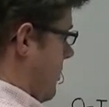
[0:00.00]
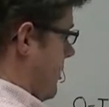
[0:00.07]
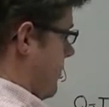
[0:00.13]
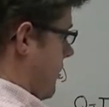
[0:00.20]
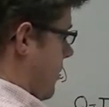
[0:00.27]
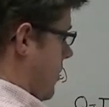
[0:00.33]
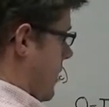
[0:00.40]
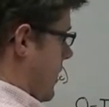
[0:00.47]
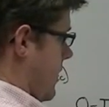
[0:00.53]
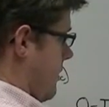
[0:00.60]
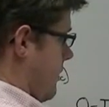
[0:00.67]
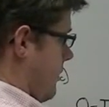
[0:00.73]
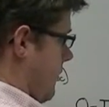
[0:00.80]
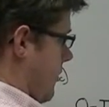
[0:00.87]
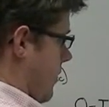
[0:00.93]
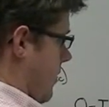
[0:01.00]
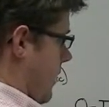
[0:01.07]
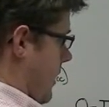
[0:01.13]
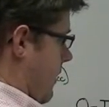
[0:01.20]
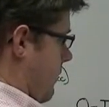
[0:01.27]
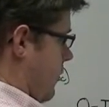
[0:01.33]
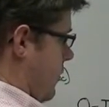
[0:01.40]
it's high, we've got
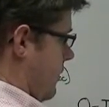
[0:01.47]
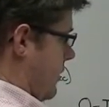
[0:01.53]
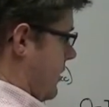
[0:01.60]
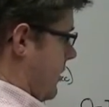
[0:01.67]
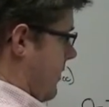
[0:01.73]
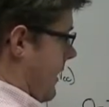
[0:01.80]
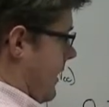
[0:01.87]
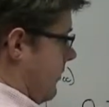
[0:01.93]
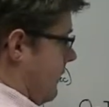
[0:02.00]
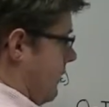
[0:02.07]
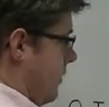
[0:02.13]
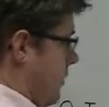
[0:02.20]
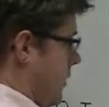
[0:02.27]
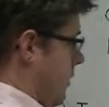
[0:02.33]
high output, correct.